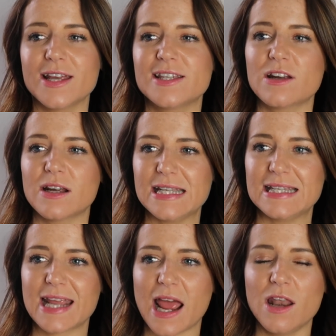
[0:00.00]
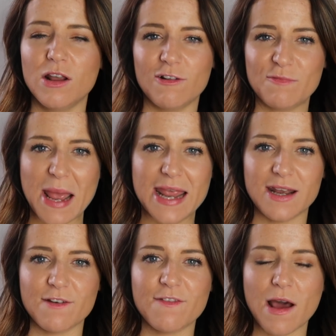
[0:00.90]
I started to get a lot of
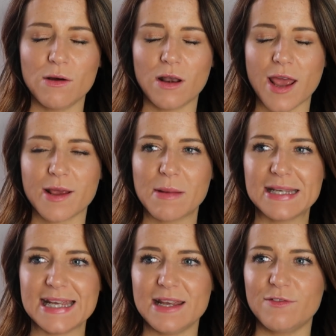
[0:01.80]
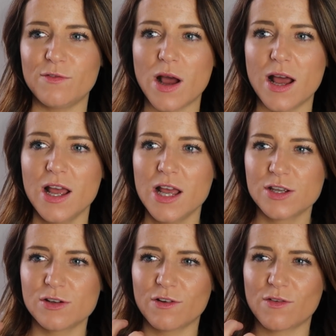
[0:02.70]
pain. It felt like my teeth were
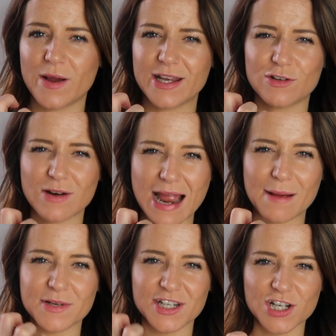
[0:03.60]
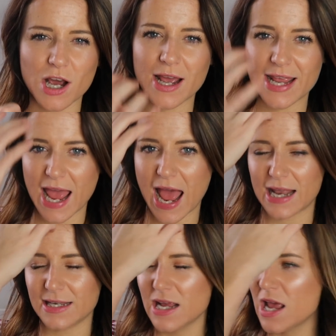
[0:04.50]
sort of quite crammed and tight,
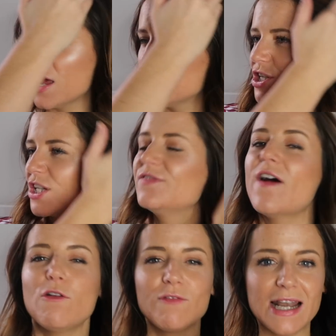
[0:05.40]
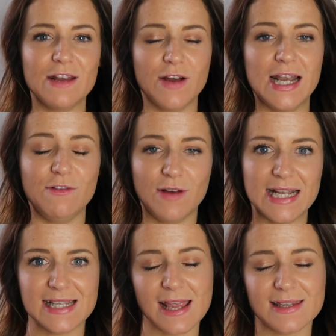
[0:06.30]
and just felt
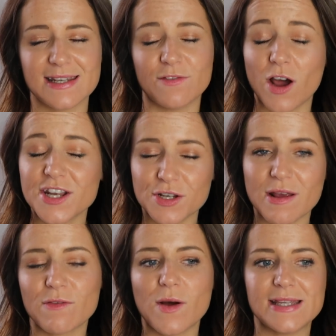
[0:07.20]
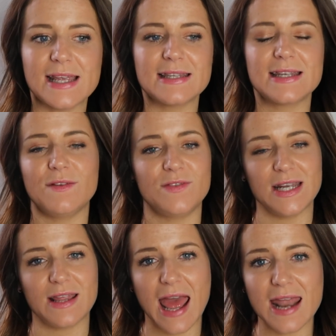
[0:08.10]
really sensitive. I do have quite sensitive
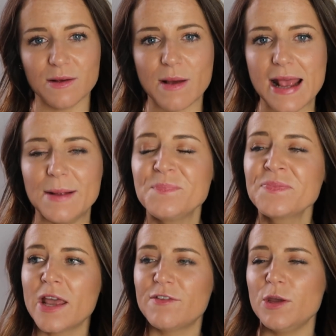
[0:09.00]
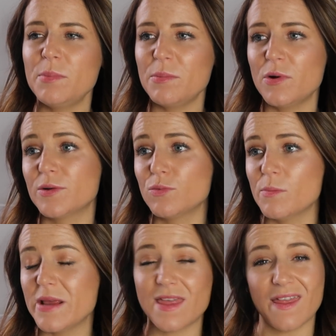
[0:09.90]
teeth anyway. A few people had
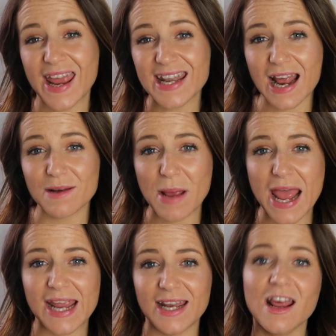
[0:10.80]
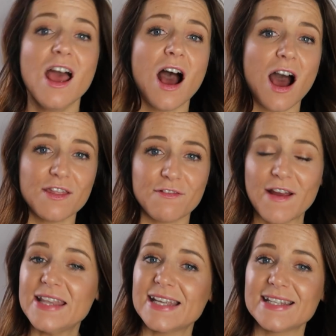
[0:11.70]
warned me that they'd had pain. Other
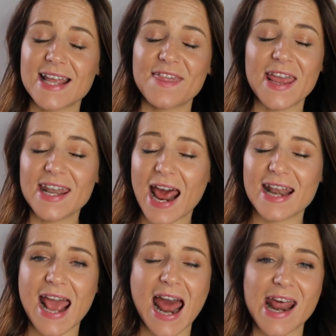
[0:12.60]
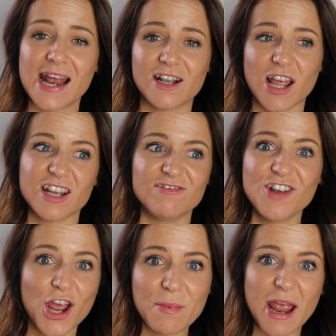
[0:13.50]
friends had said they'd had it and had like
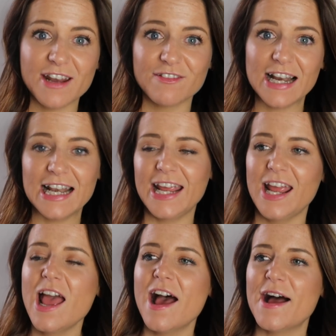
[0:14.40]
no pain really.